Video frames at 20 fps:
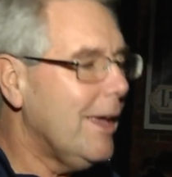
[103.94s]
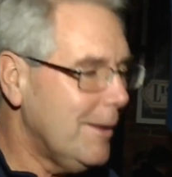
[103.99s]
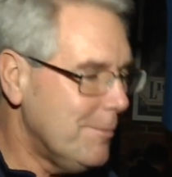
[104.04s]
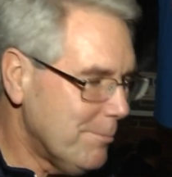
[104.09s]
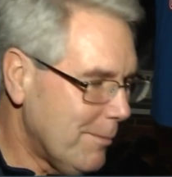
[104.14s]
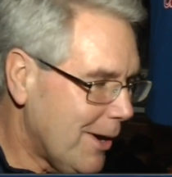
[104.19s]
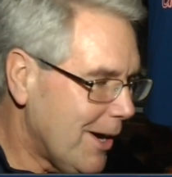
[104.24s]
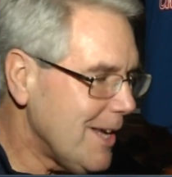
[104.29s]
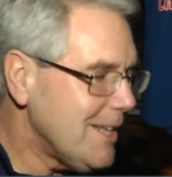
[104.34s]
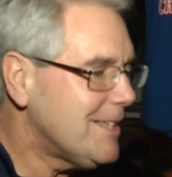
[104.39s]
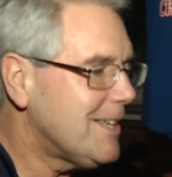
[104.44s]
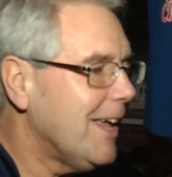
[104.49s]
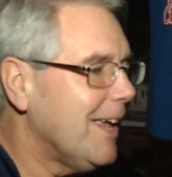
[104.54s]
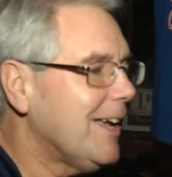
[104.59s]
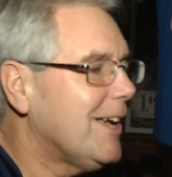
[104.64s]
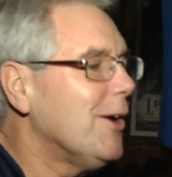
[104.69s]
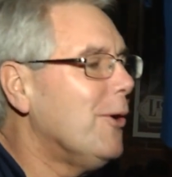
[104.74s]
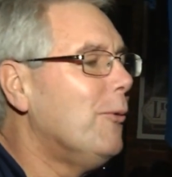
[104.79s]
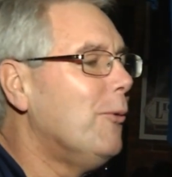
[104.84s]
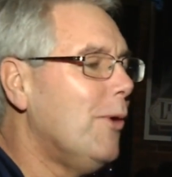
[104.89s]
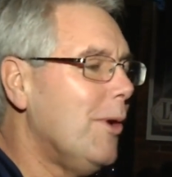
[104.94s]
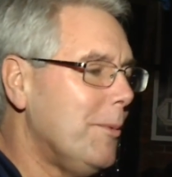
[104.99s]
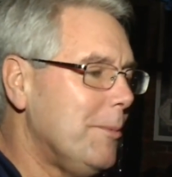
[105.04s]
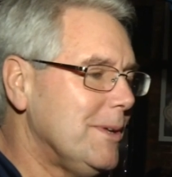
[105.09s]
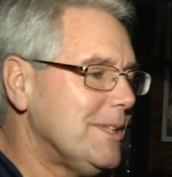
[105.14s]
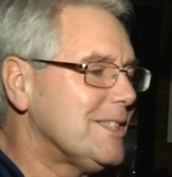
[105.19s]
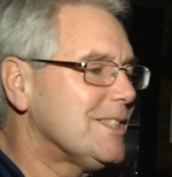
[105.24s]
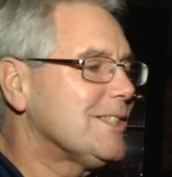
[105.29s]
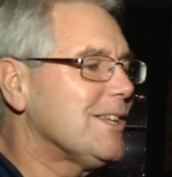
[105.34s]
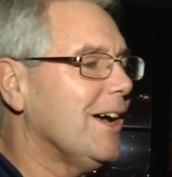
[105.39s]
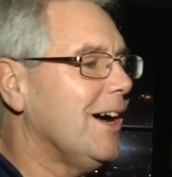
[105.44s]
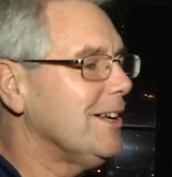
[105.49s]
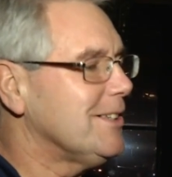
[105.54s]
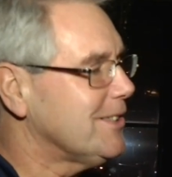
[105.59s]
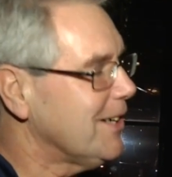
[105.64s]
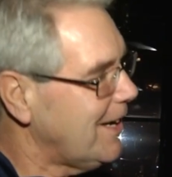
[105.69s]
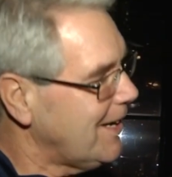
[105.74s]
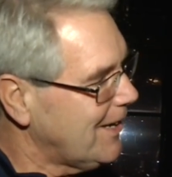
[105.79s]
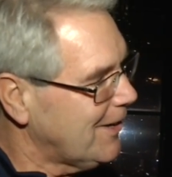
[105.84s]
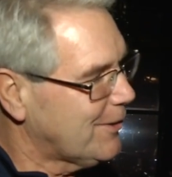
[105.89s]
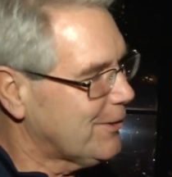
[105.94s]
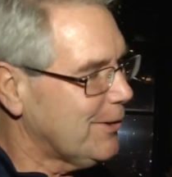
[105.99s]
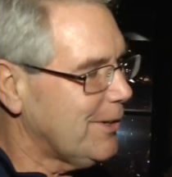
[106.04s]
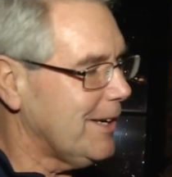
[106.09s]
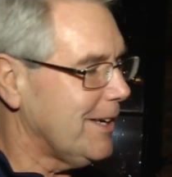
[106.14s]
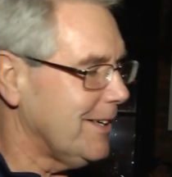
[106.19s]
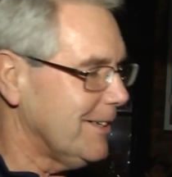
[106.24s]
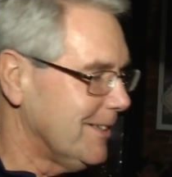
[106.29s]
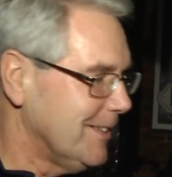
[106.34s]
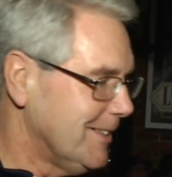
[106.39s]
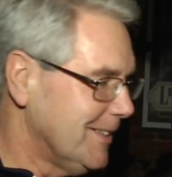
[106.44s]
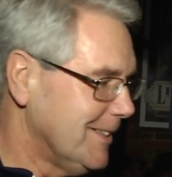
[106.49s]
It might take a woman's touch, I agree.